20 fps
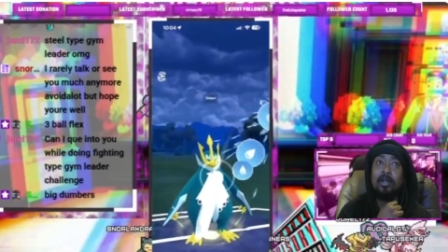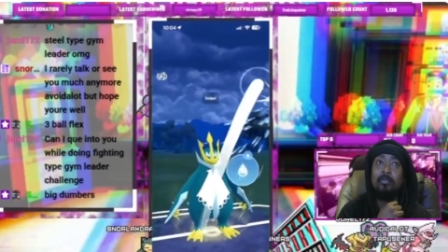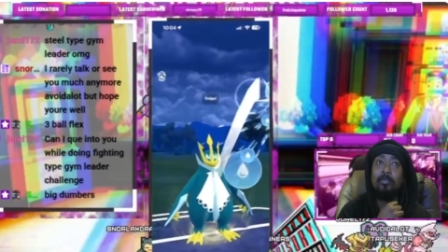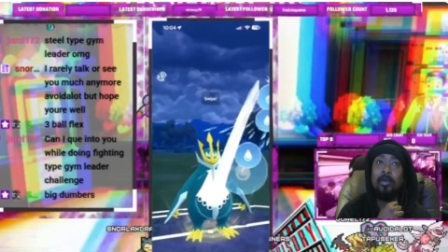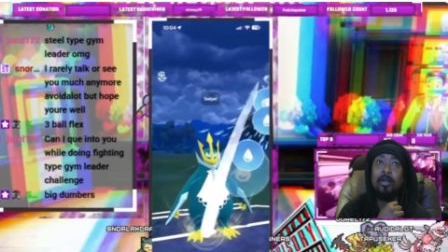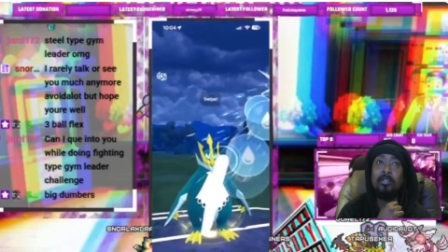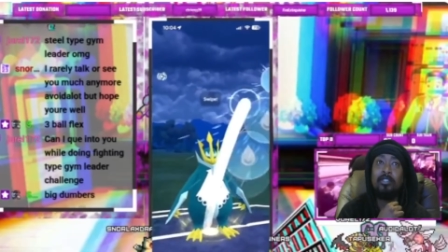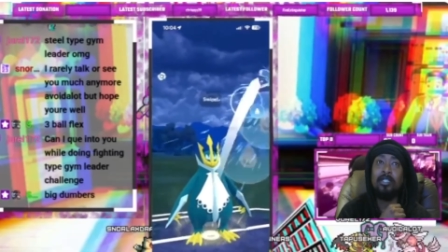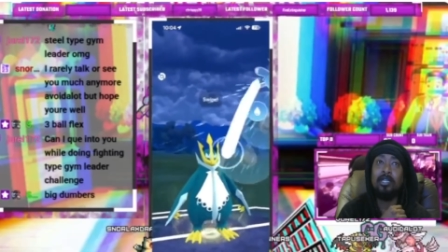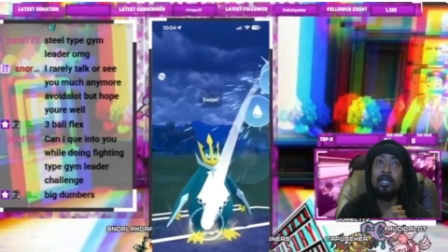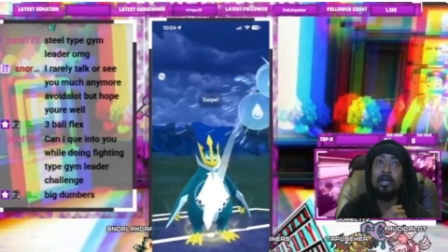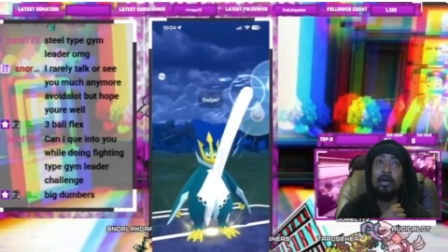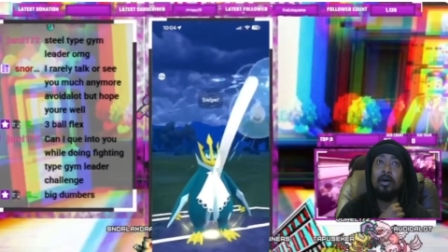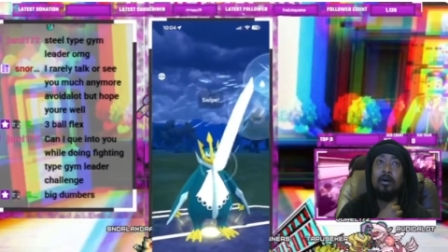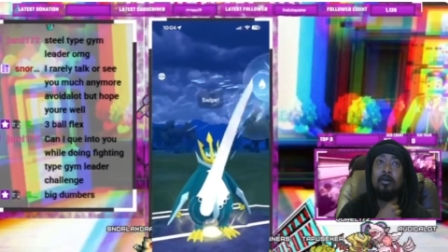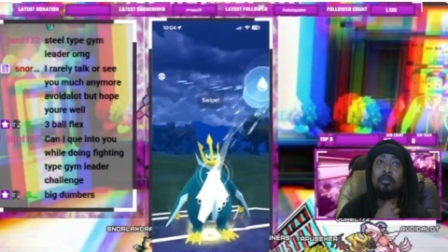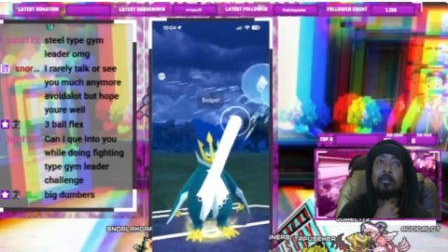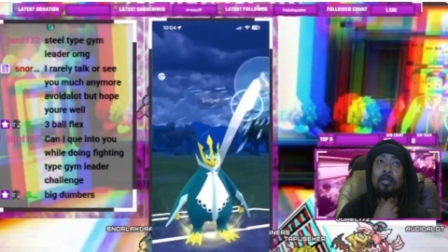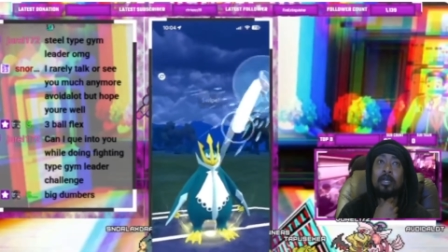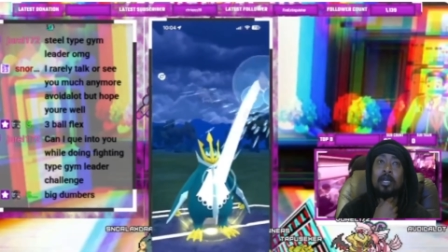pelting
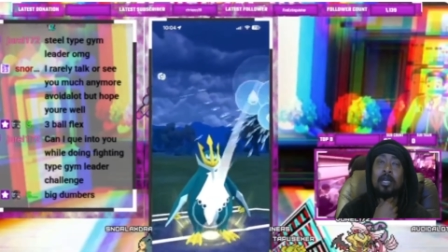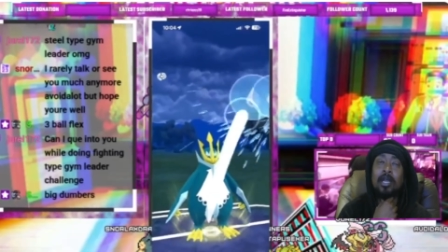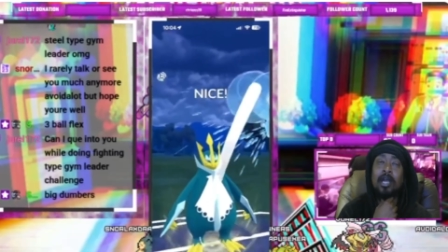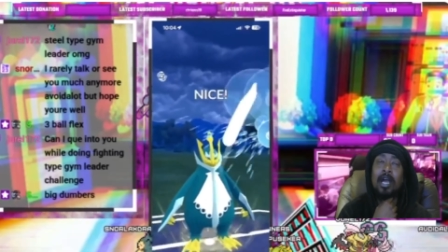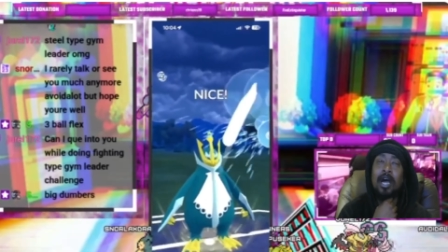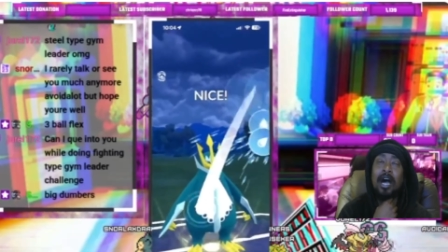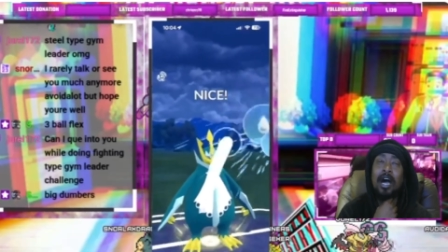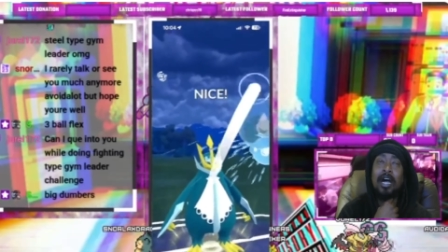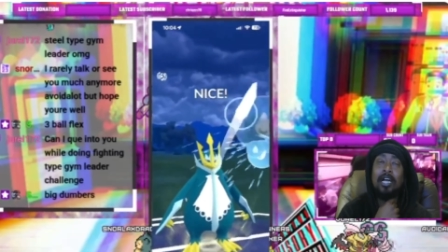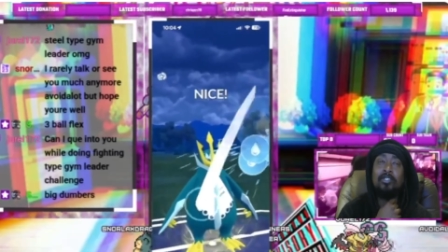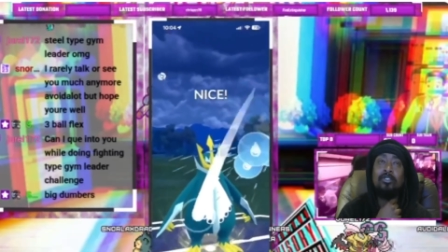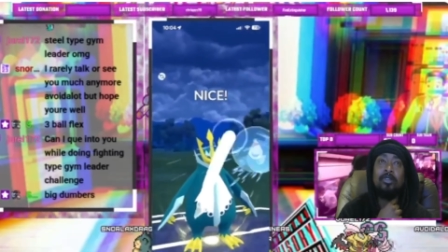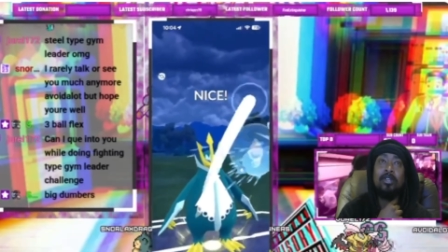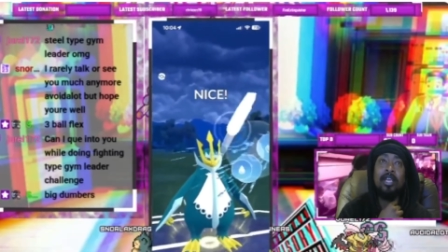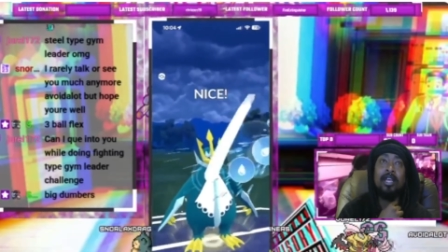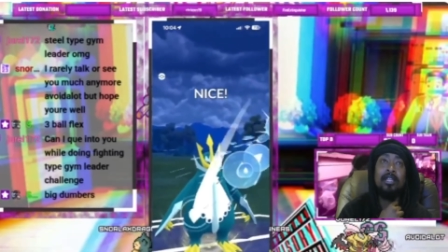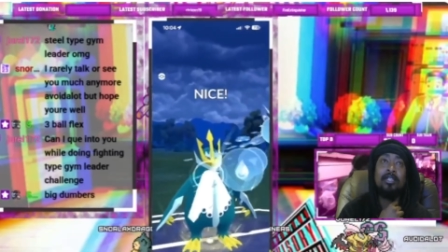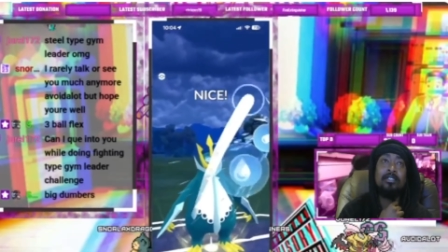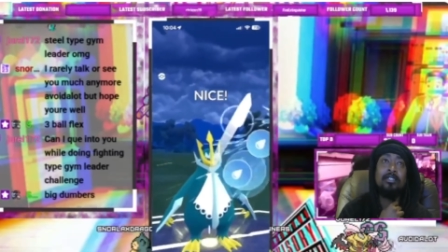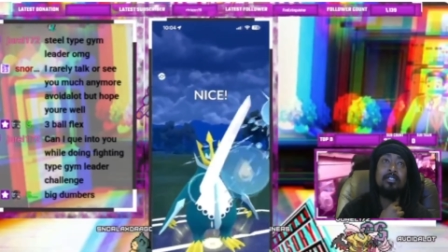Hydro
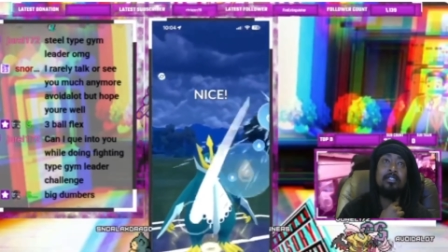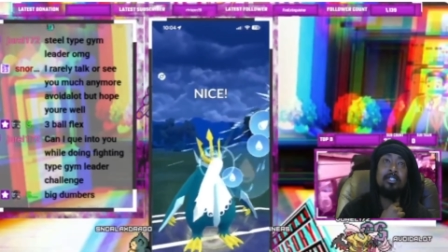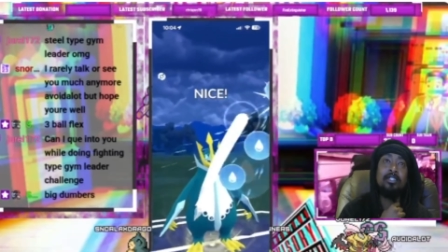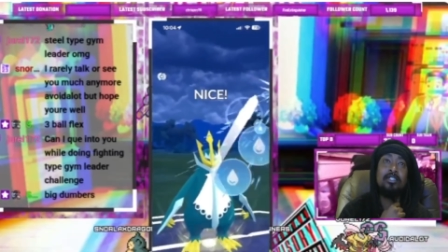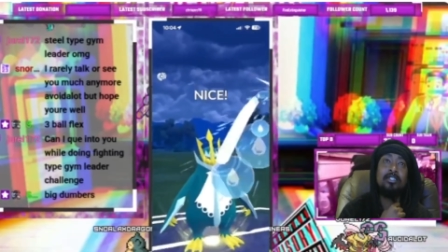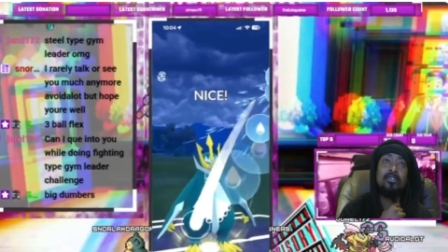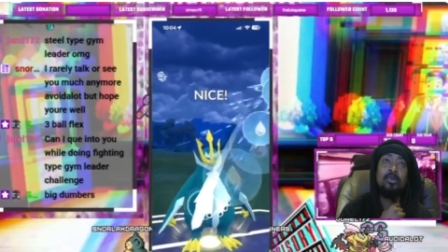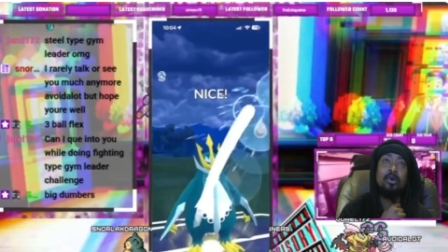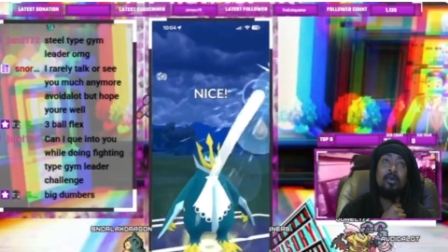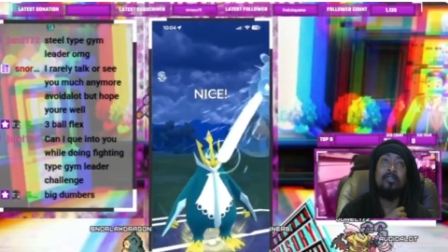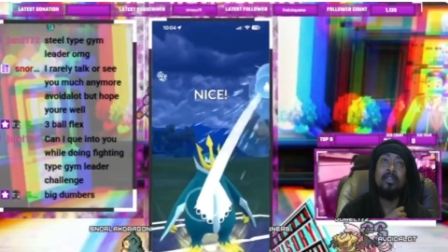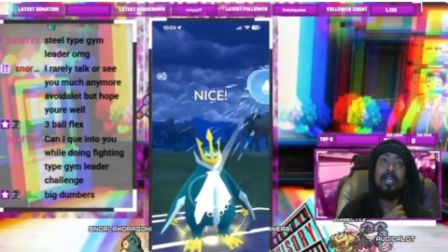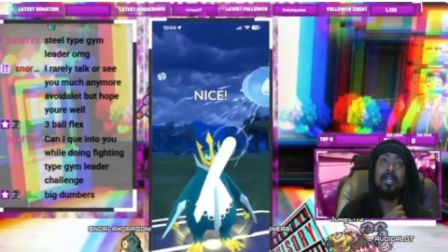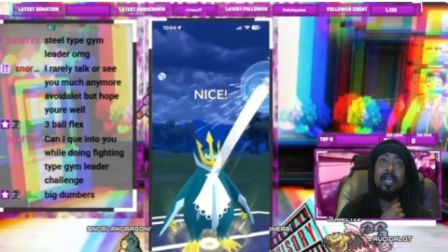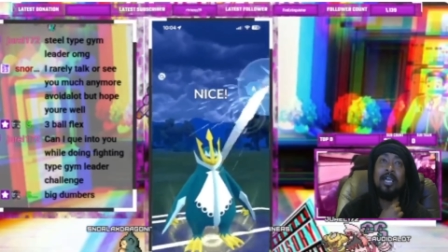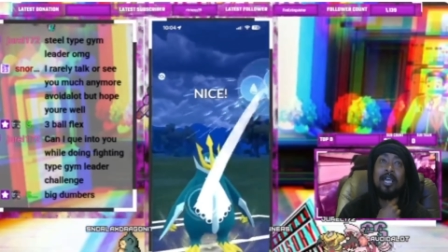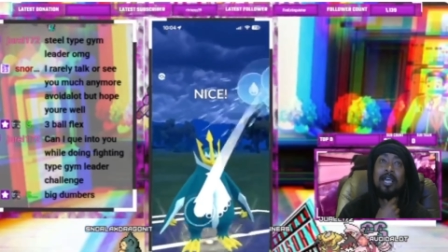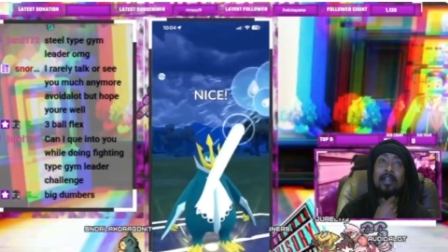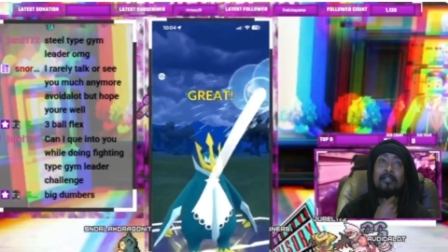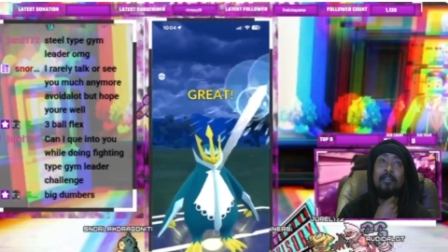Cannons into this
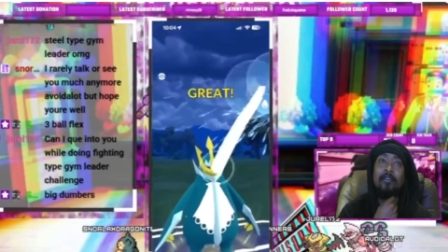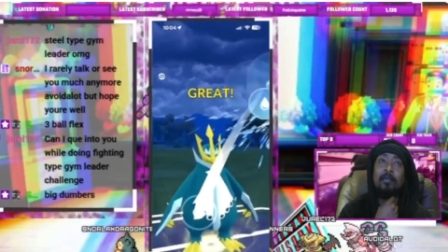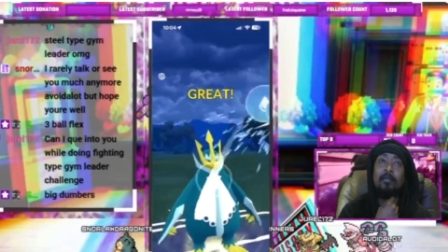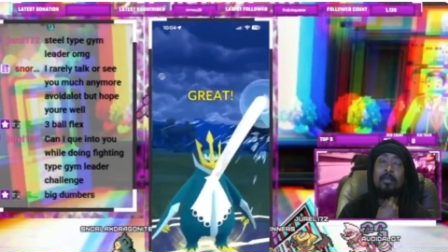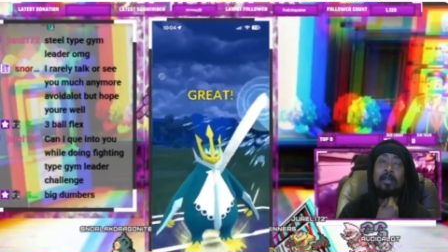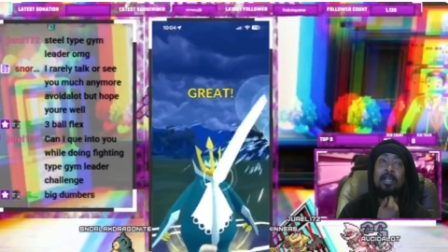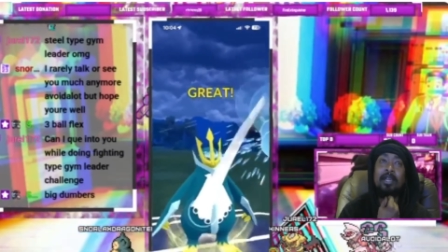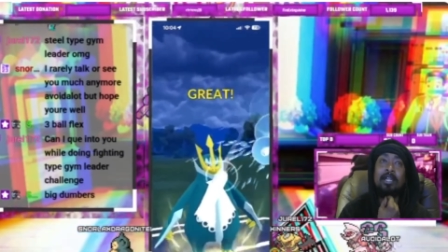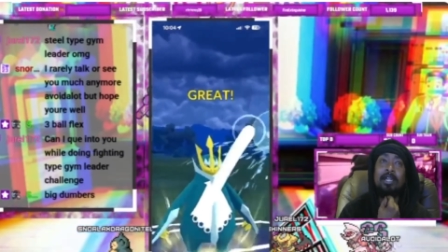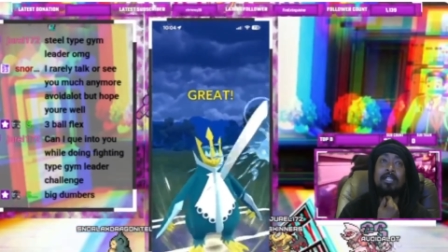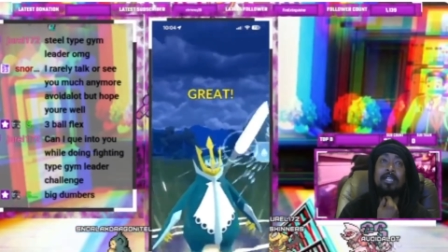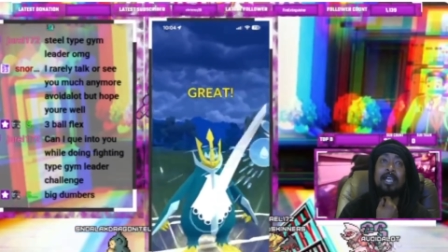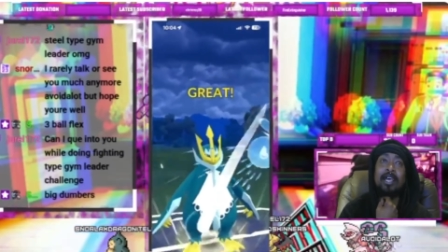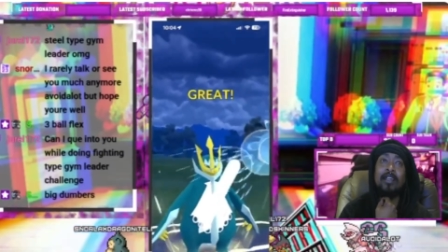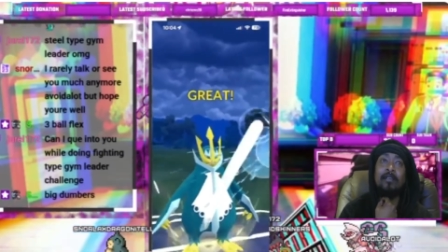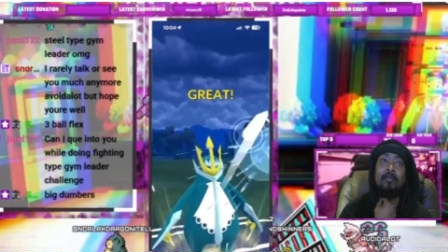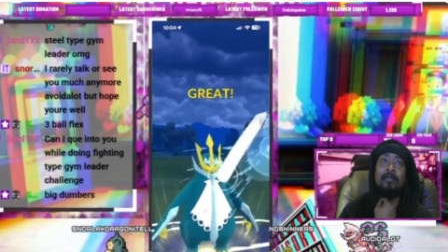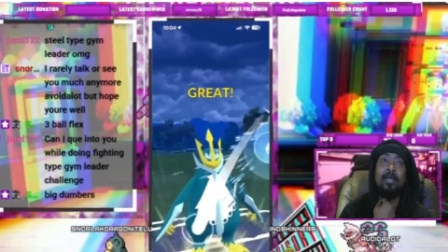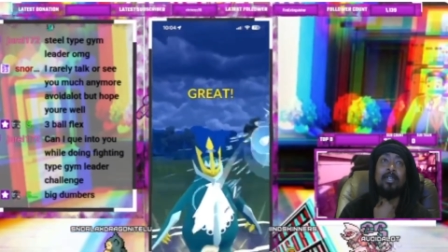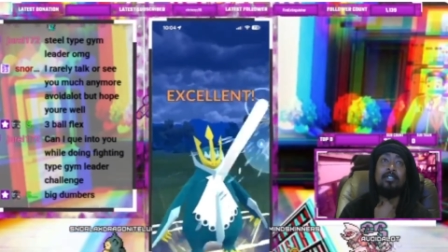Corviknight. And if I'm looking at the
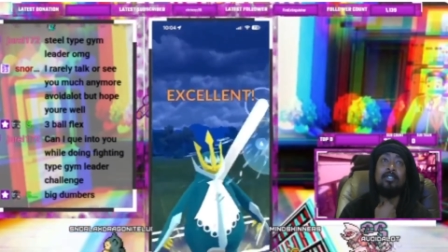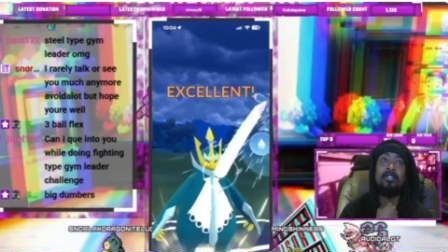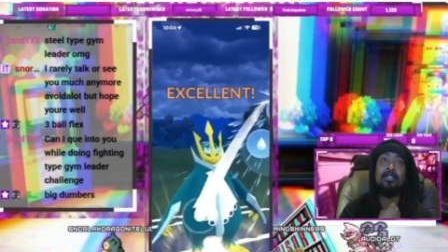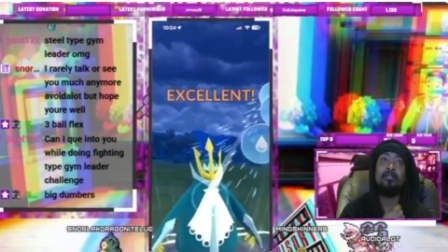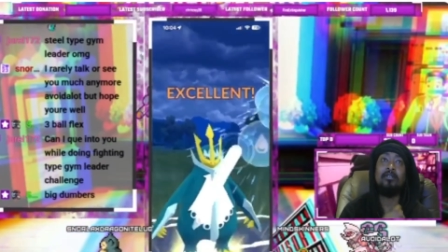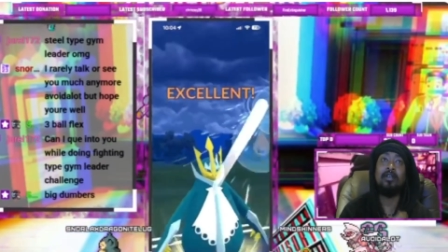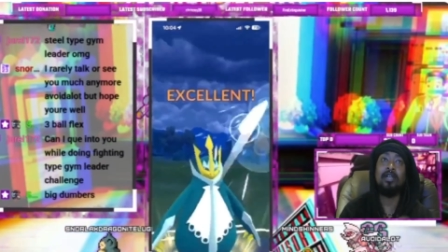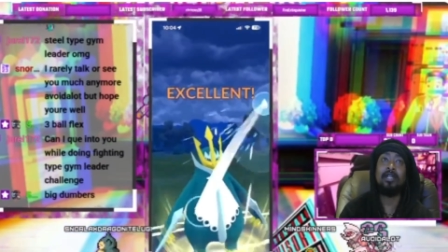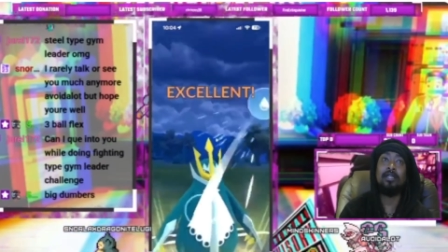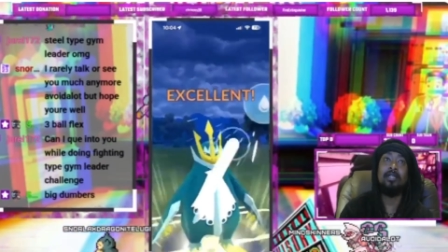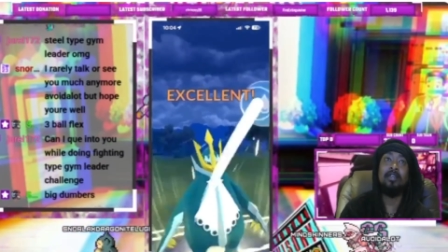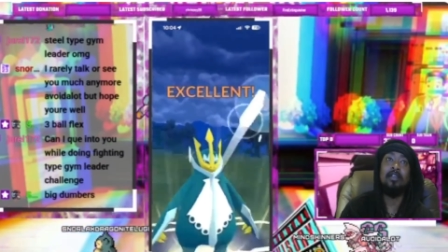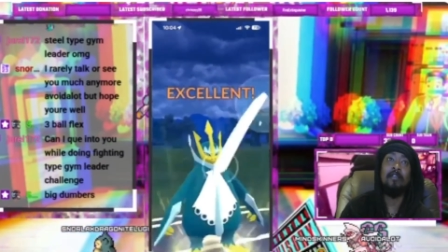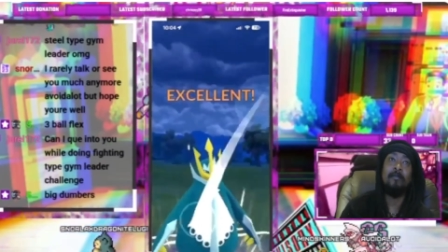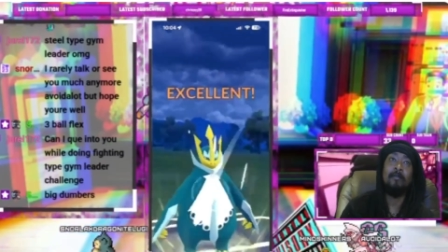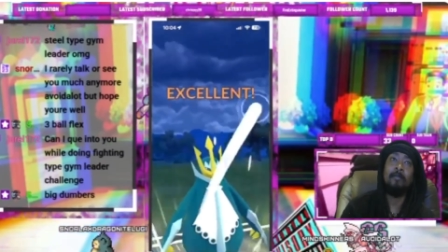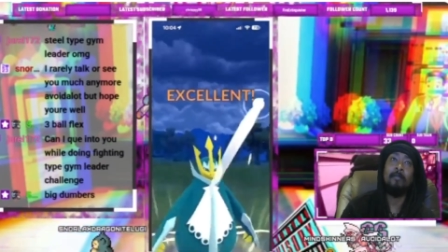animations correctly,